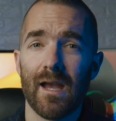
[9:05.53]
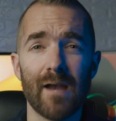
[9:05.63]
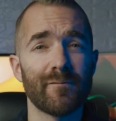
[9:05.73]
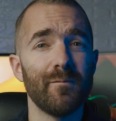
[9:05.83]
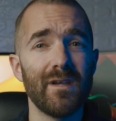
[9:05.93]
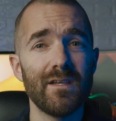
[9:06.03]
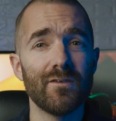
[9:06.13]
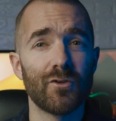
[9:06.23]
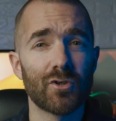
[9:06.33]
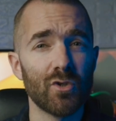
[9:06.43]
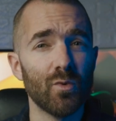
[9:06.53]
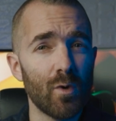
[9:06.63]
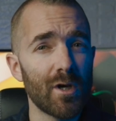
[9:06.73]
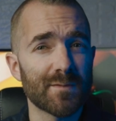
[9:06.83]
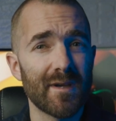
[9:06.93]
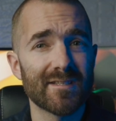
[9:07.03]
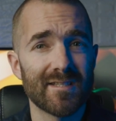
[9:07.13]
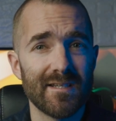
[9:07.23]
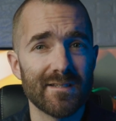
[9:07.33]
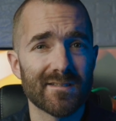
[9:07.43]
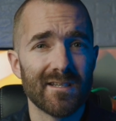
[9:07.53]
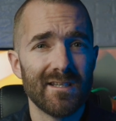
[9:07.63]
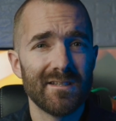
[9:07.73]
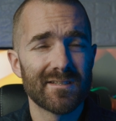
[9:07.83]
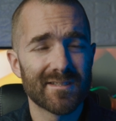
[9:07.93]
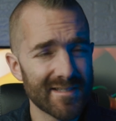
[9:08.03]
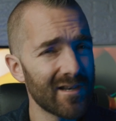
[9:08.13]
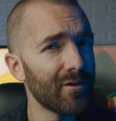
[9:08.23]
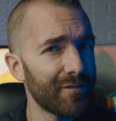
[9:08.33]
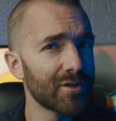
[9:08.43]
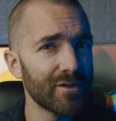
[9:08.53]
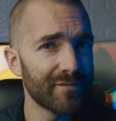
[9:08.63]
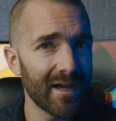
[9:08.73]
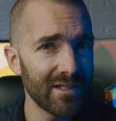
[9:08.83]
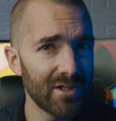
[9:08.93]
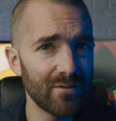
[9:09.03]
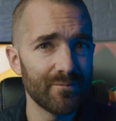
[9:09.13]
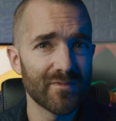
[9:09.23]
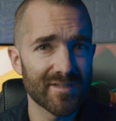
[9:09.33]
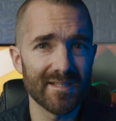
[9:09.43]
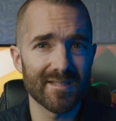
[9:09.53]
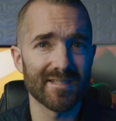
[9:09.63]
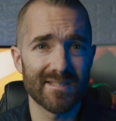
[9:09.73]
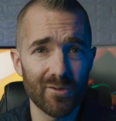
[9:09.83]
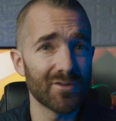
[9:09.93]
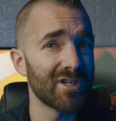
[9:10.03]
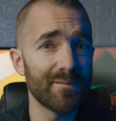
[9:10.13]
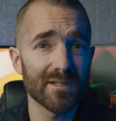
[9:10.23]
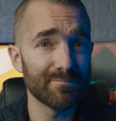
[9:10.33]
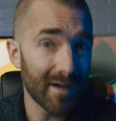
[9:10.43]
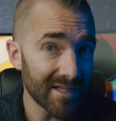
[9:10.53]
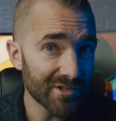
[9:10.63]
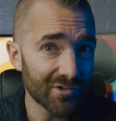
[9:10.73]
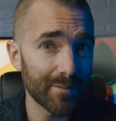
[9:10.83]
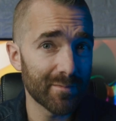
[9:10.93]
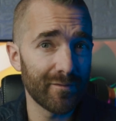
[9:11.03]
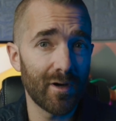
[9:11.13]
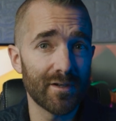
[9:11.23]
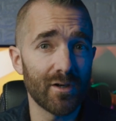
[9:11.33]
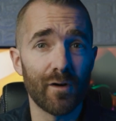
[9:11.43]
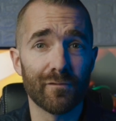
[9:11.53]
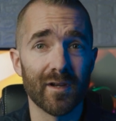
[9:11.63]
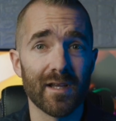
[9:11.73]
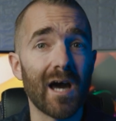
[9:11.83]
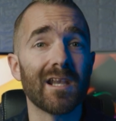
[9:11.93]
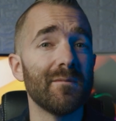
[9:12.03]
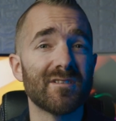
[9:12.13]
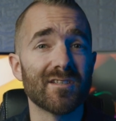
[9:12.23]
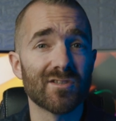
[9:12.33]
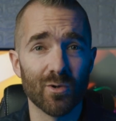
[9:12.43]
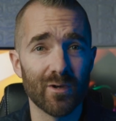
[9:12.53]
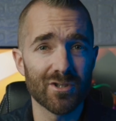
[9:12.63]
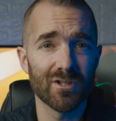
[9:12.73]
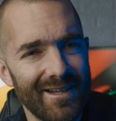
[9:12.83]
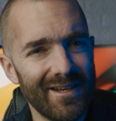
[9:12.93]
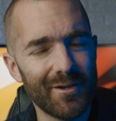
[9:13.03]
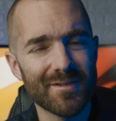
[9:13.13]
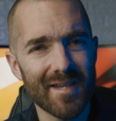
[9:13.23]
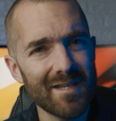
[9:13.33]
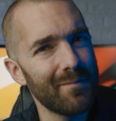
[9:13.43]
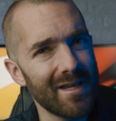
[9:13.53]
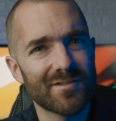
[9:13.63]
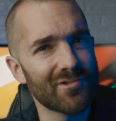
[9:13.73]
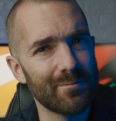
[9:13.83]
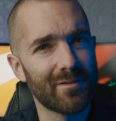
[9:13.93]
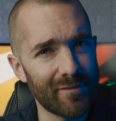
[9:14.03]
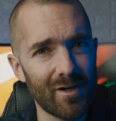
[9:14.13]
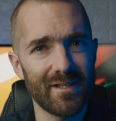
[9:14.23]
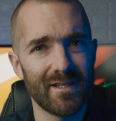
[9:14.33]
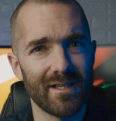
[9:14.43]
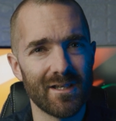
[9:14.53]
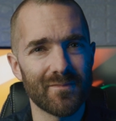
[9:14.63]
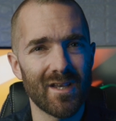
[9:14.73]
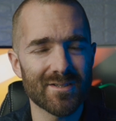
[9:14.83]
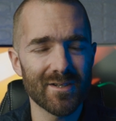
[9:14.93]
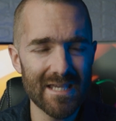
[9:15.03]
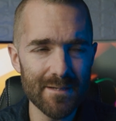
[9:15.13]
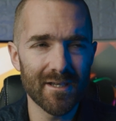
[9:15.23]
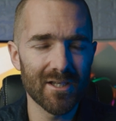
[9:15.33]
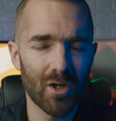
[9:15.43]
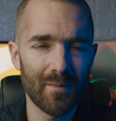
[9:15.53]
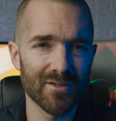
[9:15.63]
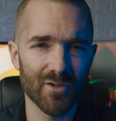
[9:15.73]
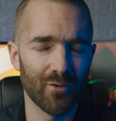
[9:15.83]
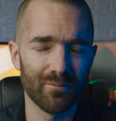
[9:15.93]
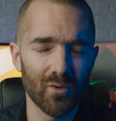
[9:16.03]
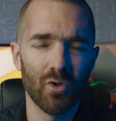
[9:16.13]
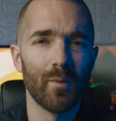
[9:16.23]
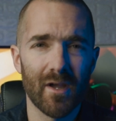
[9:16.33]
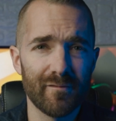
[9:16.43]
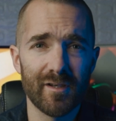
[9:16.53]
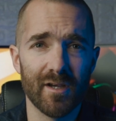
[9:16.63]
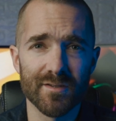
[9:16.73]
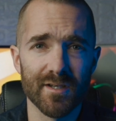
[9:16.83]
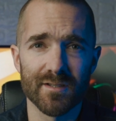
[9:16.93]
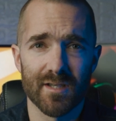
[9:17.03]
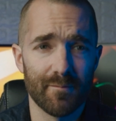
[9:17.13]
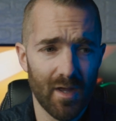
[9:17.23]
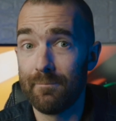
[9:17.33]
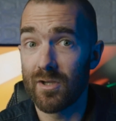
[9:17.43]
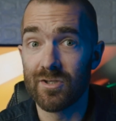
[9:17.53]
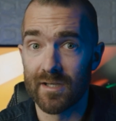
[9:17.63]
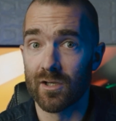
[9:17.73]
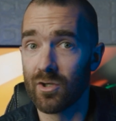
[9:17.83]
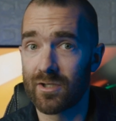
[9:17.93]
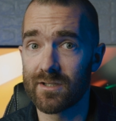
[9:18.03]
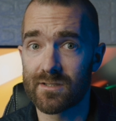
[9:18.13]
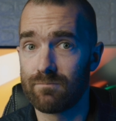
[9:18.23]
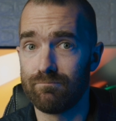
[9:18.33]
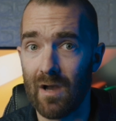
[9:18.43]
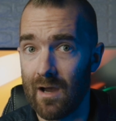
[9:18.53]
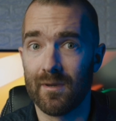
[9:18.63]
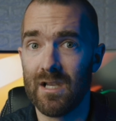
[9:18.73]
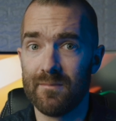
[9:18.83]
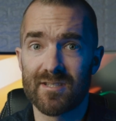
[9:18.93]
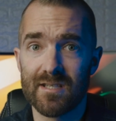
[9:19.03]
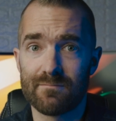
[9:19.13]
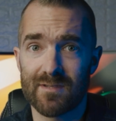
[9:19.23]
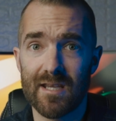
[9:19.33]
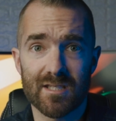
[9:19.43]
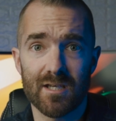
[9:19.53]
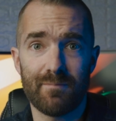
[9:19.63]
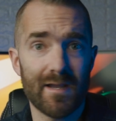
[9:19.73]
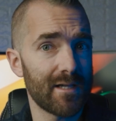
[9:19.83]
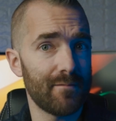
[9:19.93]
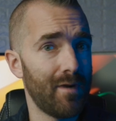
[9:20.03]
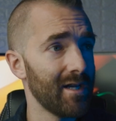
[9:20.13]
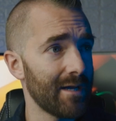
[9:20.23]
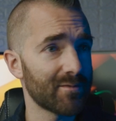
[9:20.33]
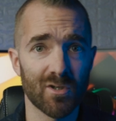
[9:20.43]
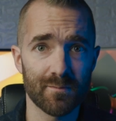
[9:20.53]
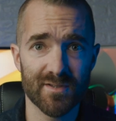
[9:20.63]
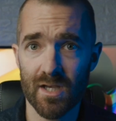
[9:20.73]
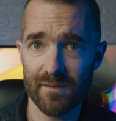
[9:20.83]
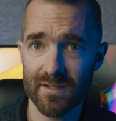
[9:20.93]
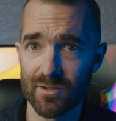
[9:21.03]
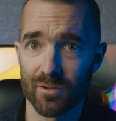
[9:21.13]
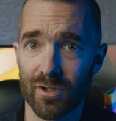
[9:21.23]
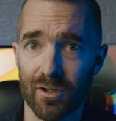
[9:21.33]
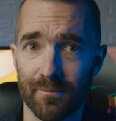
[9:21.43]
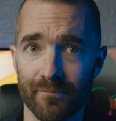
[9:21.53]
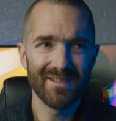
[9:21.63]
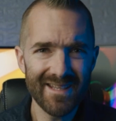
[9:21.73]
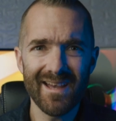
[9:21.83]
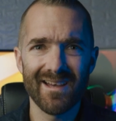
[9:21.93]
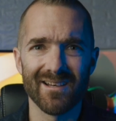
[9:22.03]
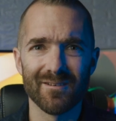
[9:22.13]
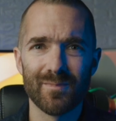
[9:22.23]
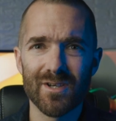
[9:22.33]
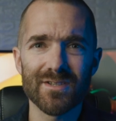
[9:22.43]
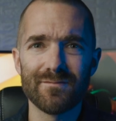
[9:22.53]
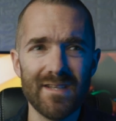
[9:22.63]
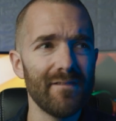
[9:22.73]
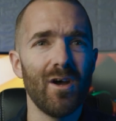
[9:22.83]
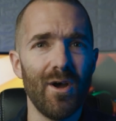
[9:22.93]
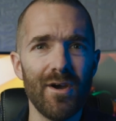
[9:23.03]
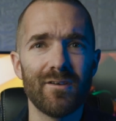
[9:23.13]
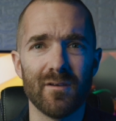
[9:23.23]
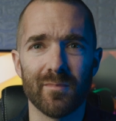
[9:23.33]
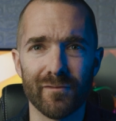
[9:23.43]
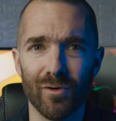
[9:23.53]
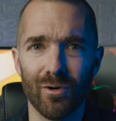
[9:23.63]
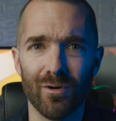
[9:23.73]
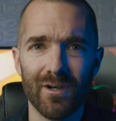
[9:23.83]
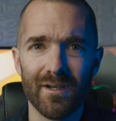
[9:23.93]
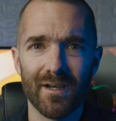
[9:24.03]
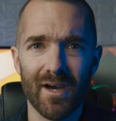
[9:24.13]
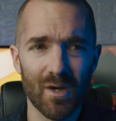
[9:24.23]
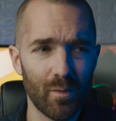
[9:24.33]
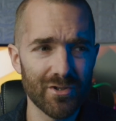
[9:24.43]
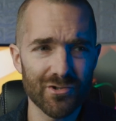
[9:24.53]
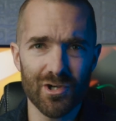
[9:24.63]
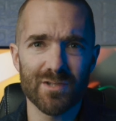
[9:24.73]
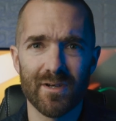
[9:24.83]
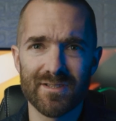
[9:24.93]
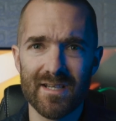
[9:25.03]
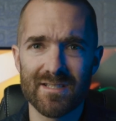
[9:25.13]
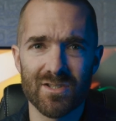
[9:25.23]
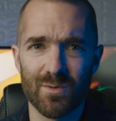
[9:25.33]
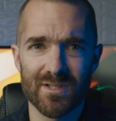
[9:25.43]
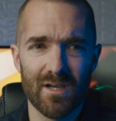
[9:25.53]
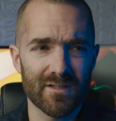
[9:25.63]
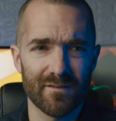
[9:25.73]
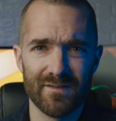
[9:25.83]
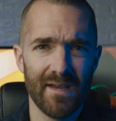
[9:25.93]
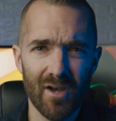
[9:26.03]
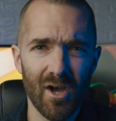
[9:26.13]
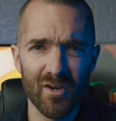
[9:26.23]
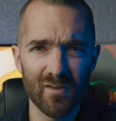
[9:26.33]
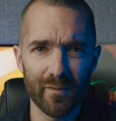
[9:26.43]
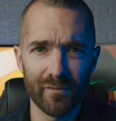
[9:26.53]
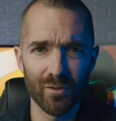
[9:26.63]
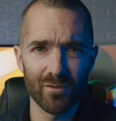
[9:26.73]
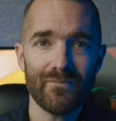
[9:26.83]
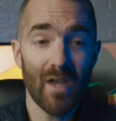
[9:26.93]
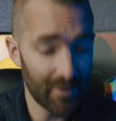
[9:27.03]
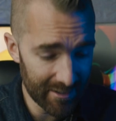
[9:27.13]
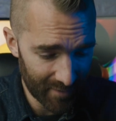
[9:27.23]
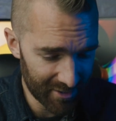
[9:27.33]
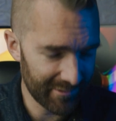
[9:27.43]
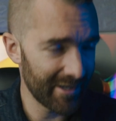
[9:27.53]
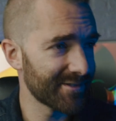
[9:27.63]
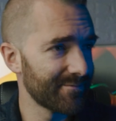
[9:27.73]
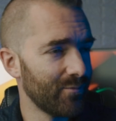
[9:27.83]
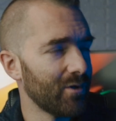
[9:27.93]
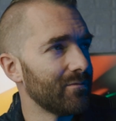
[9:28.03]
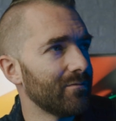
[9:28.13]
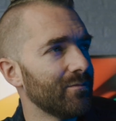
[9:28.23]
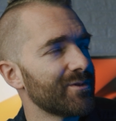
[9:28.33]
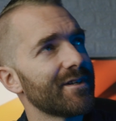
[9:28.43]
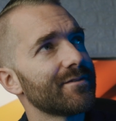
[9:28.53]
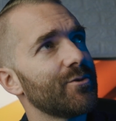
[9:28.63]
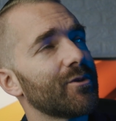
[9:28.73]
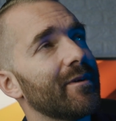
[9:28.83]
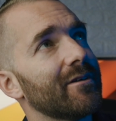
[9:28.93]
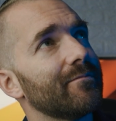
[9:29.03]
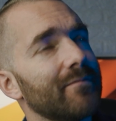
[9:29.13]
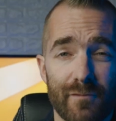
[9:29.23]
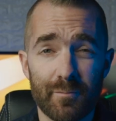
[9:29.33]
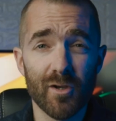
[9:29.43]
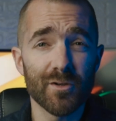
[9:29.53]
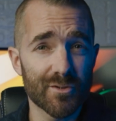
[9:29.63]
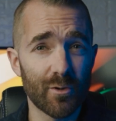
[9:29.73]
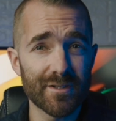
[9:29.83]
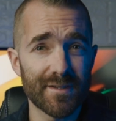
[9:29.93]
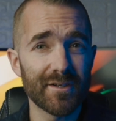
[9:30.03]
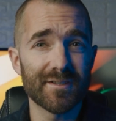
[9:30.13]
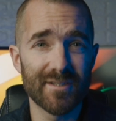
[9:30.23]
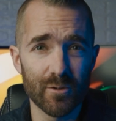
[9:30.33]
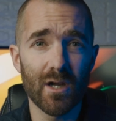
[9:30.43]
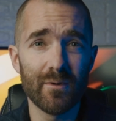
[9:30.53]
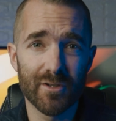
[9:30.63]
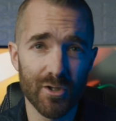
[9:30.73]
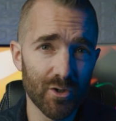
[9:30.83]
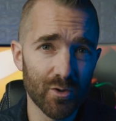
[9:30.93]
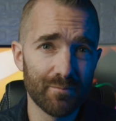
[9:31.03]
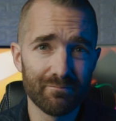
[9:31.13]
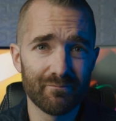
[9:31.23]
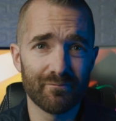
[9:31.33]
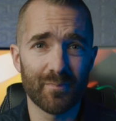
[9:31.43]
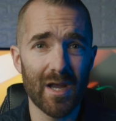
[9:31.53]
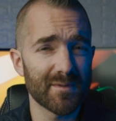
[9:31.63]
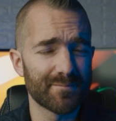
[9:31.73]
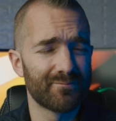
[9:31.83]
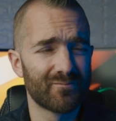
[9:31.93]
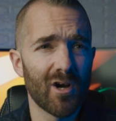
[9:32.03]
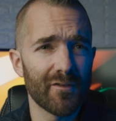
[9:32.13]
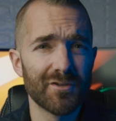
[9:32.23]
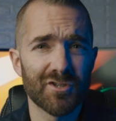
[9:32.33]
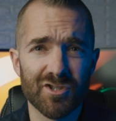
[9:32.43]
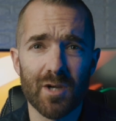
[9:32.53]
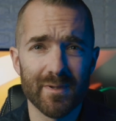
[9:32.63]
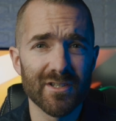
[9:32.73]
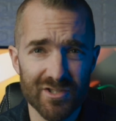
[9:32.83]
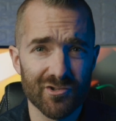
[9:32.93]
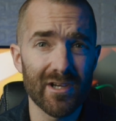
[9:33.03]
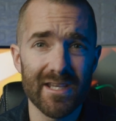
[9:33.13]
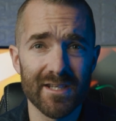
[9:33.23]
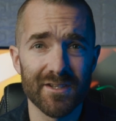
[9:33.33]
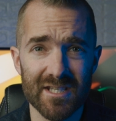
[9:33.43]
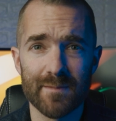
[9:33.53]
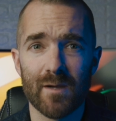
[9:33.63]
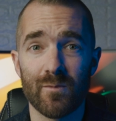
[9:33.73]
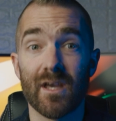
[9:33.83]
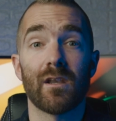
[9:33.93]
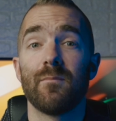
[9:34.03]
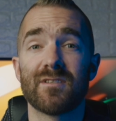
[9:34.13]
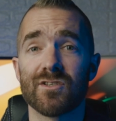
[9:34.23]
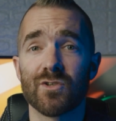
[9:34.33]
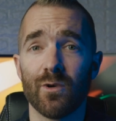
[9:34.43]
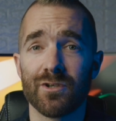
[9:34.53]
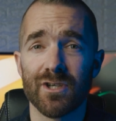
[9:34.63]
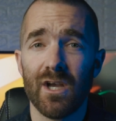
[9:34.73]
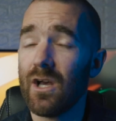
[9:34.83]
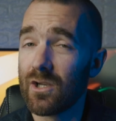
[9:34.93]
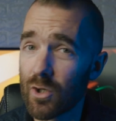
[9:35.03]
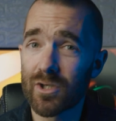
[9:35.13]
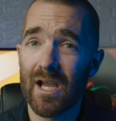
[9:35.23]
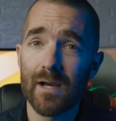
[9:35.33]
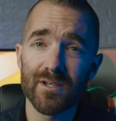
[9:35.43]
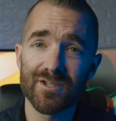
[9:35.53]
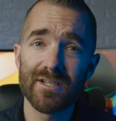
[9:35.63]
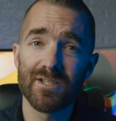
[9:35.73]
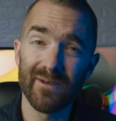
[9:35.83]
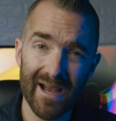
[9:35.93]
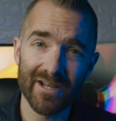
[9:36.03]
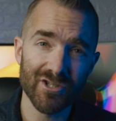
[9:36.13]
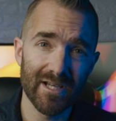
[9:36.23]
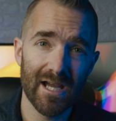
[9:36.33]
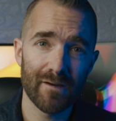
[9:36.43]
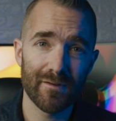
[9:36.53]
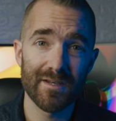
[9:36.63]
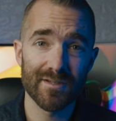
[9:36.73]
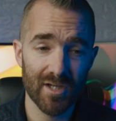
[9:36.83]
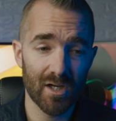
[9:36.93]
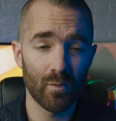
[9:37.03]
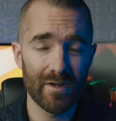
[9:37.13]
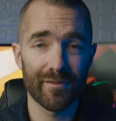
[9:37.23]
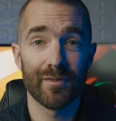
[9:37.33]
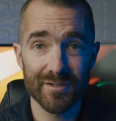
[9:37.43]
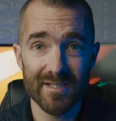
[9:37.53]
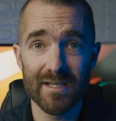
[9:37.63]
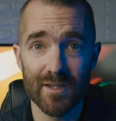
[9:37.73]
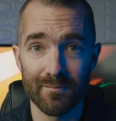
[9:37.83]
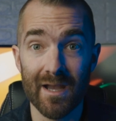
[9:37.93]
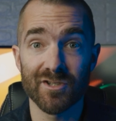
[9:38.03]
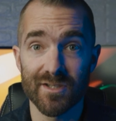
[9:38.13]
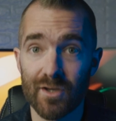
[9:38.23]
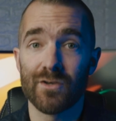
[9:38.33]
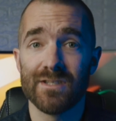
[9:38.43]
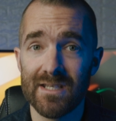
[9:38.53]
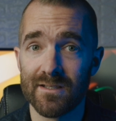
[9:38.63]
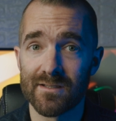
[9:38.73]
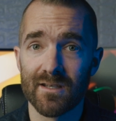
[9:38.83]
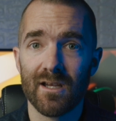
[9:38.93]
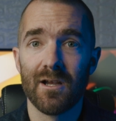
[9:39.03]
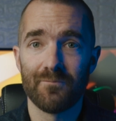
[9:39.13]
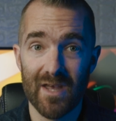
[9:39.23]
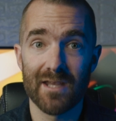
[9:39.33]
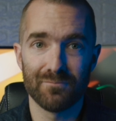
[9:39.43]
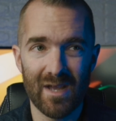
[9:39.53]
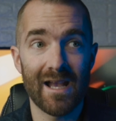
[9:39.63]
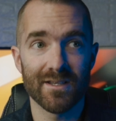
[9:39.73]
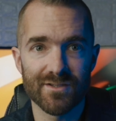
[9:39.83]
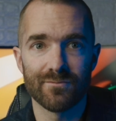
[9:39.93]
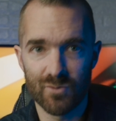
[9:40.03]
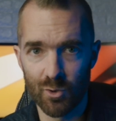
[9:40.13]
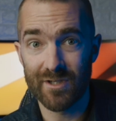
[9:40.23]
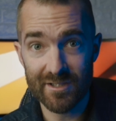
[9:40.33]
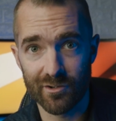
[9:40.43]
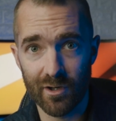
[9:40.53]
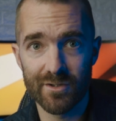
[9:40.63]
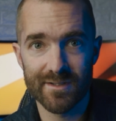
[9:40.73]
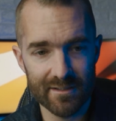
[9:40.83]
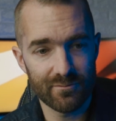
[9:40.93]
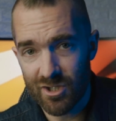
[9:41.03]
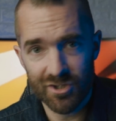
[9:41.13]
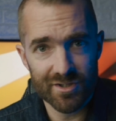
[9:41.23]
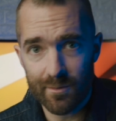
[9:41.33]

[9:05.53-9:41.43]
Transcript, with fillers: And for me, the Google Workspace tiers still offer good value since it's still the cheapest mainstream provider offering unlimited storage. And I say mainstream provider here as I keep getting comments on all my other videos that, um, but you didn't look at unlimited data backup my laptop service.com. Yeah, because I've never heard of it before and I wouldn't trust my data to a service I've never heard of before. Anyway, I digress. What was I talking about? For pure storage, then I'd still go with Google perhaps rather than just jumping straight in at the deep end with the unlimited storage, look at how much data you actually have and then start with the tier that matches those needs. Then as your data grows, then you can just